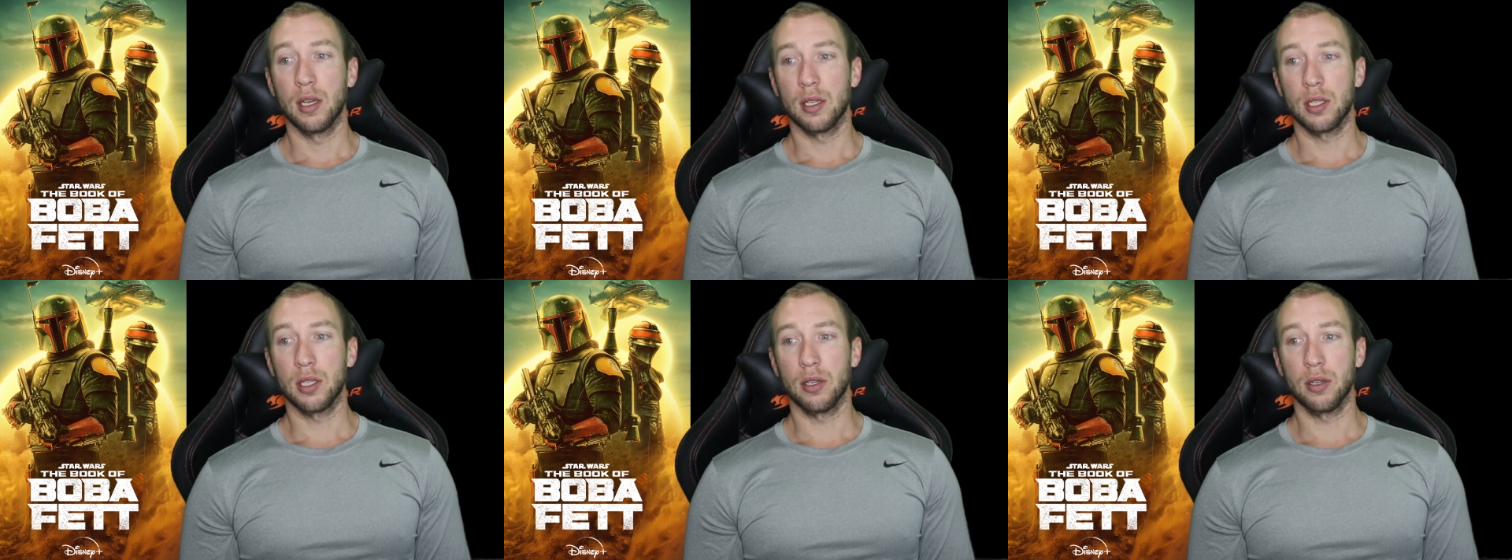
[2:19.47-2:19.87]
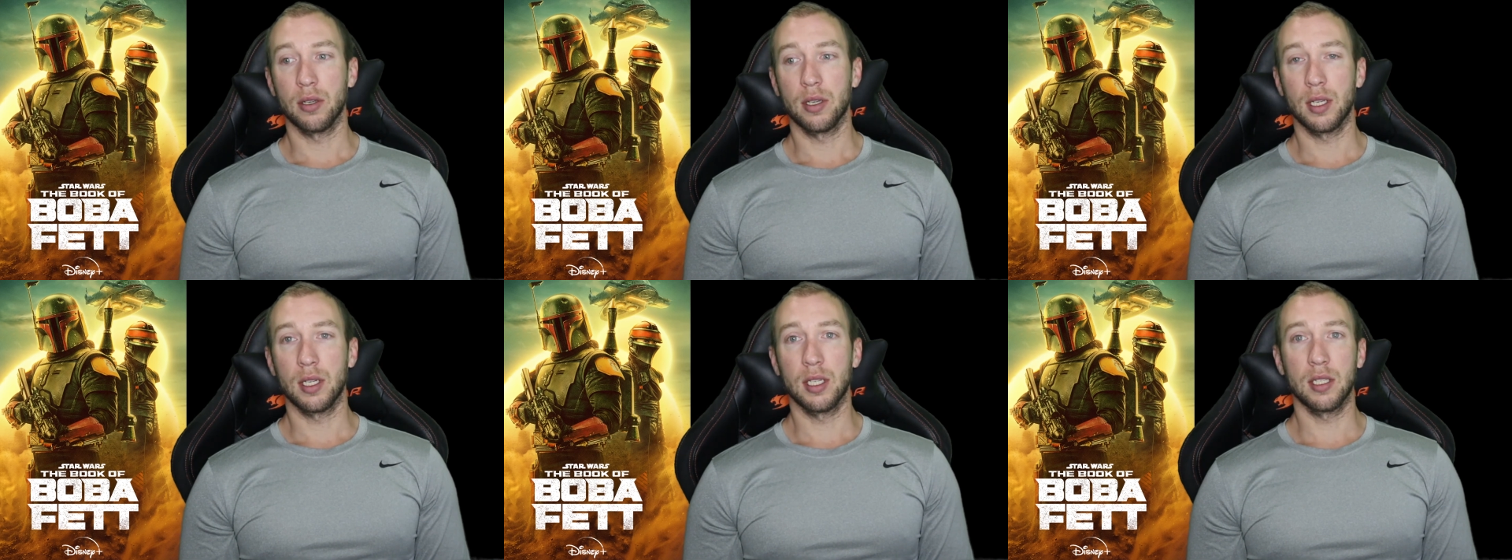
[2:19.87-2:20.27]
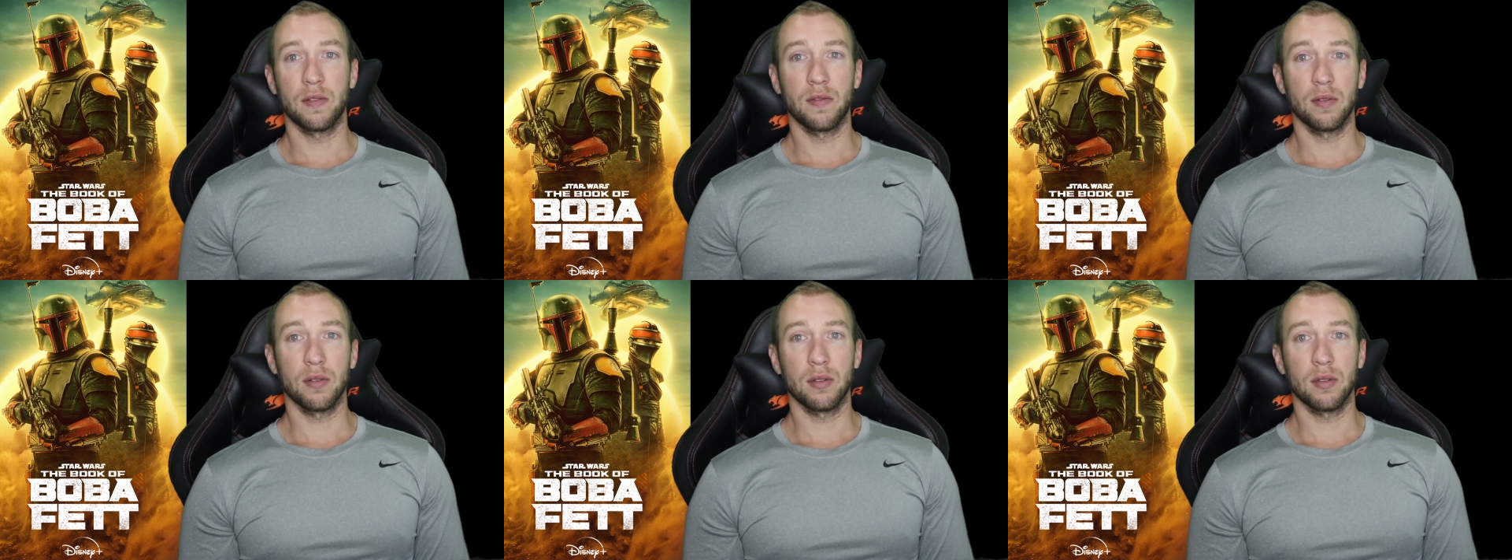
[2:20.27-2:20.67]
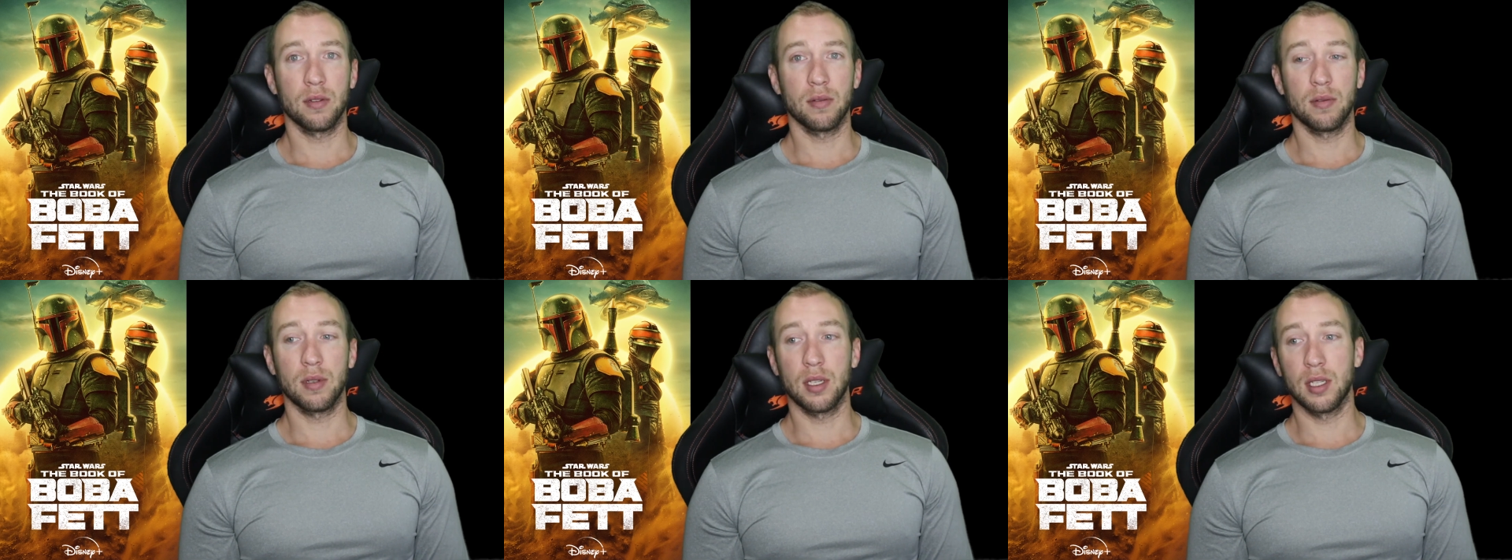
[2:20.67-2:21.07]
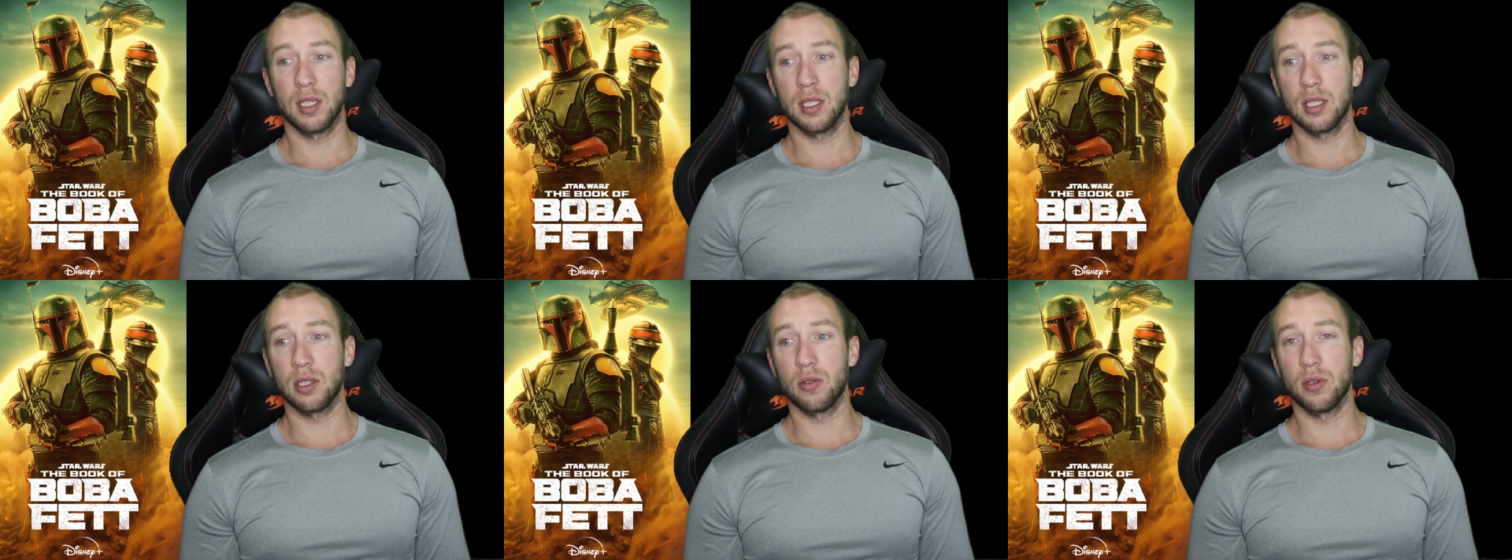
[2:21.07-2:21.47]
So it is
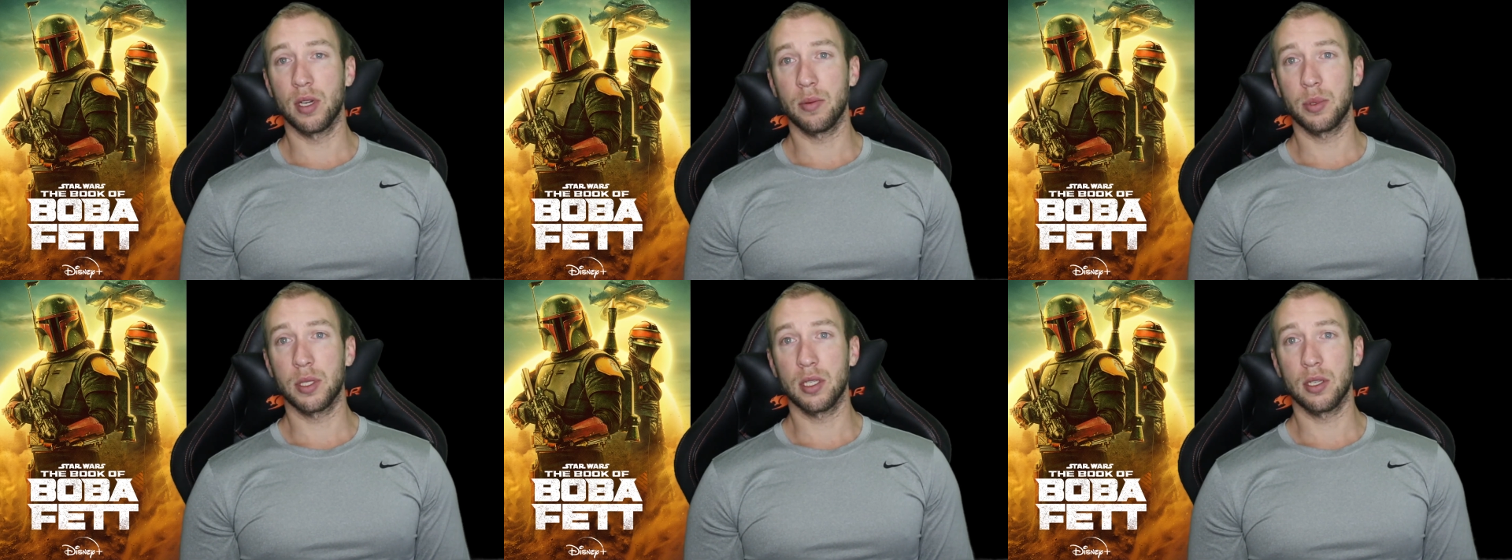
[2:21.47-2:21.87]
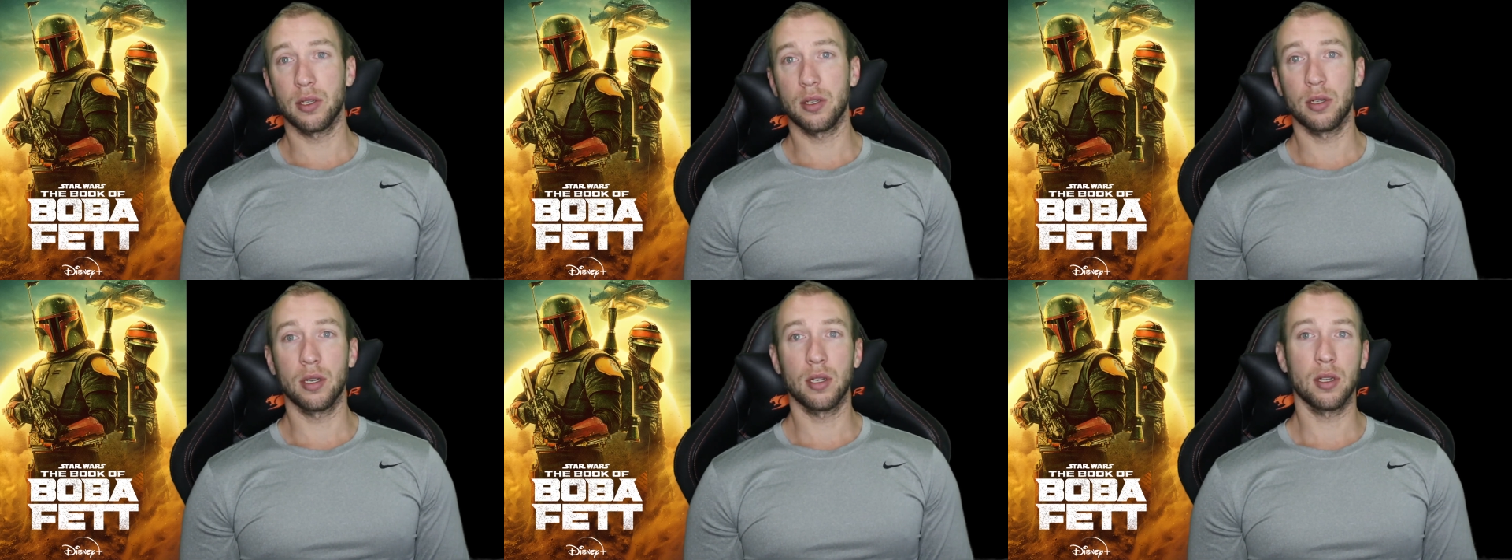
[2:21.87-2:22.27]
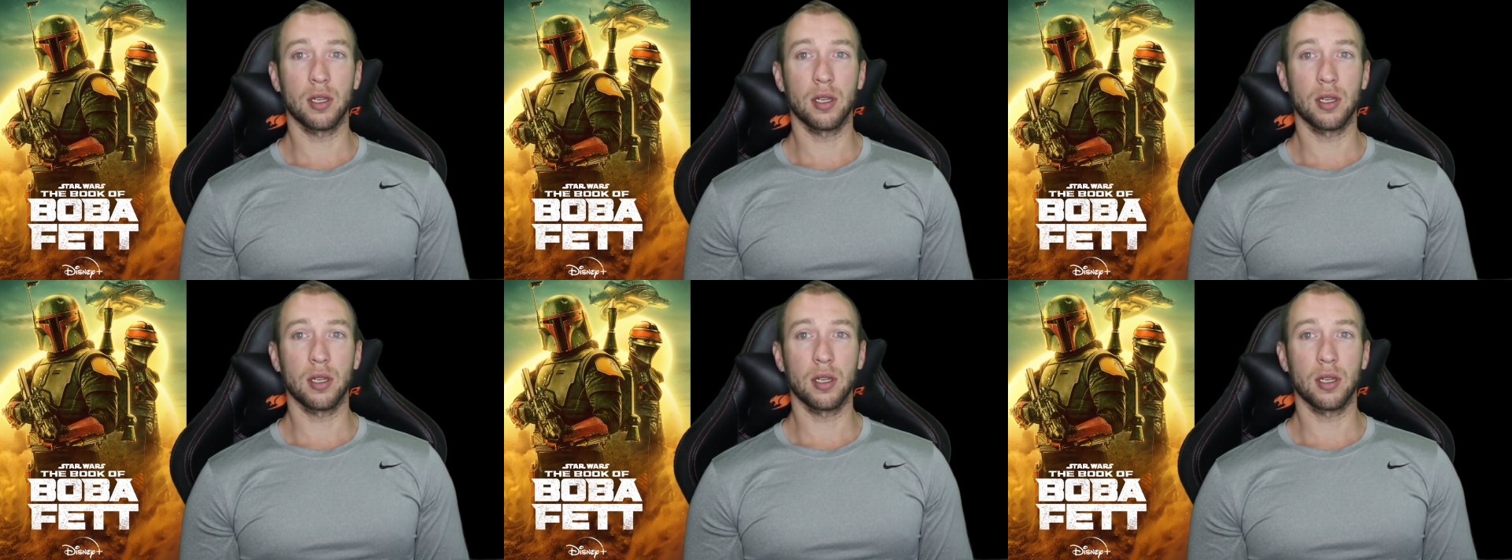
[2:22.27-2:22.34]
a good episode.